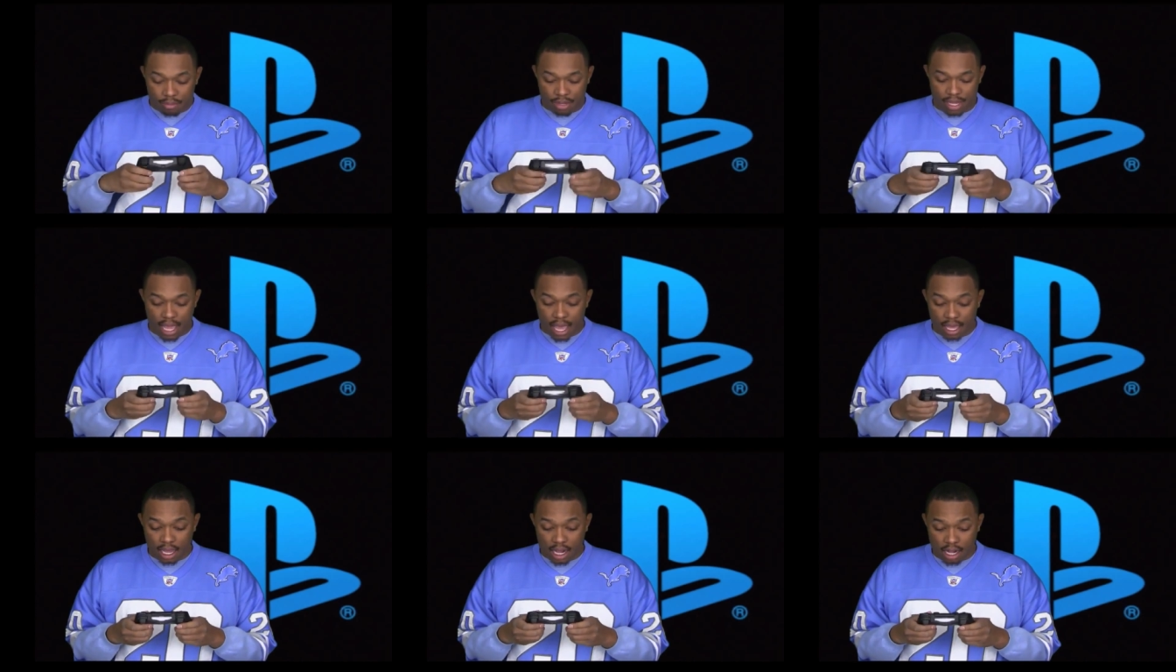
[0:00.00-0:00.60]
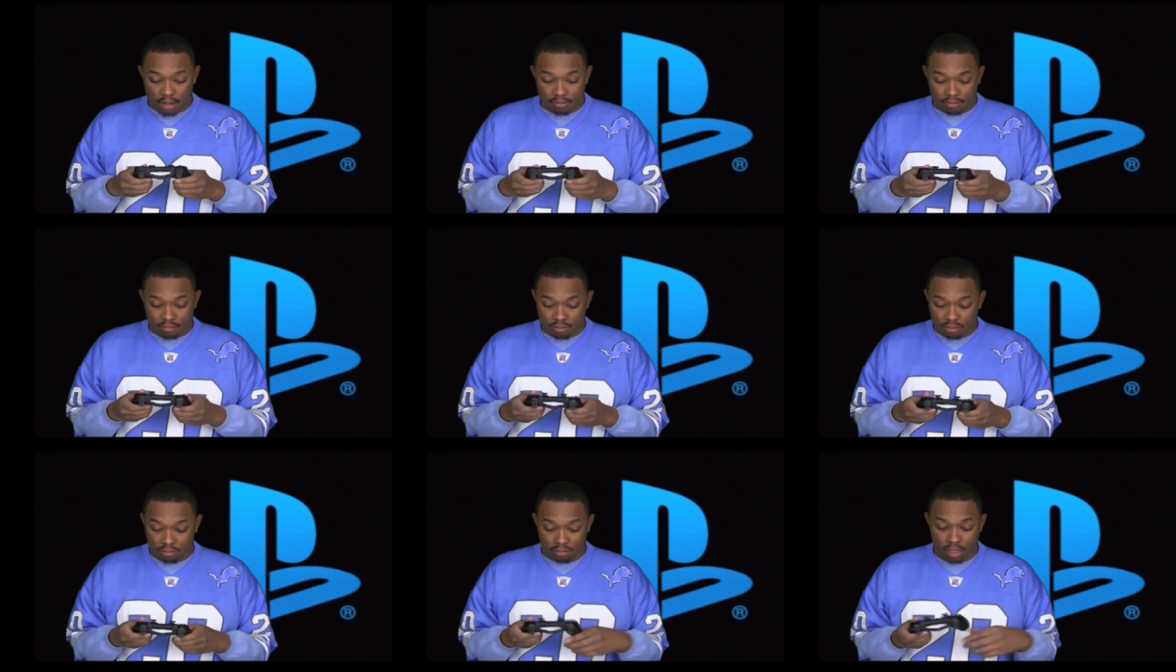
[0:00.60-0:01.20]
but yeah,
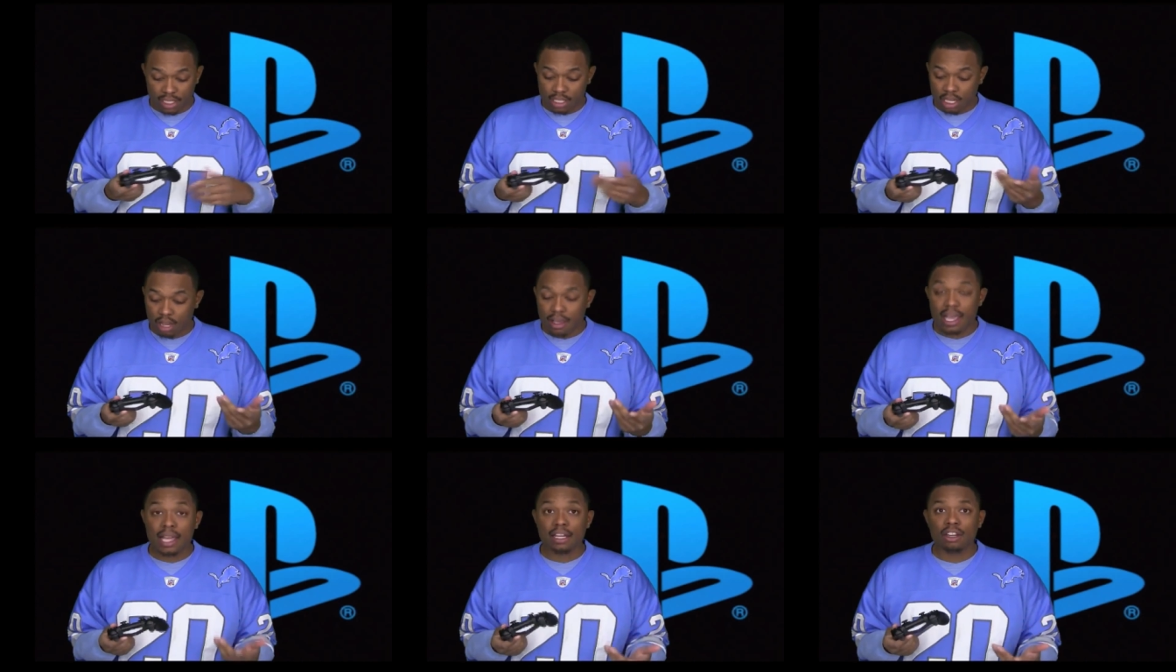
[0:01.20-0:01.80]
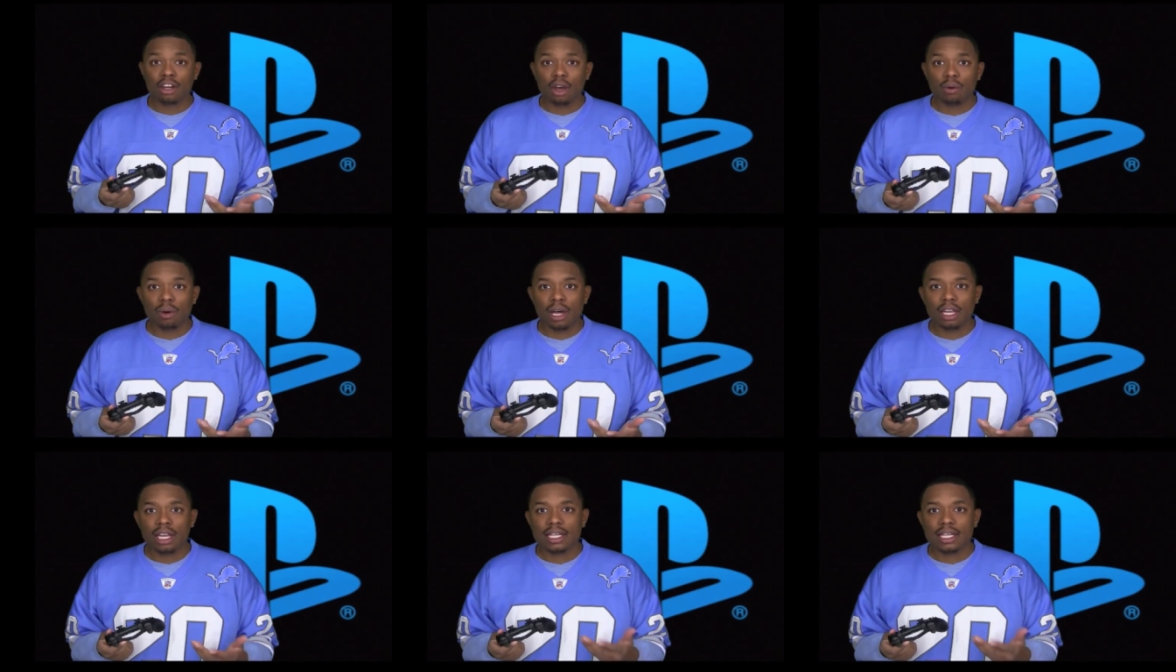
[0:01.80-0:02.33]
let's go ahead. You know what?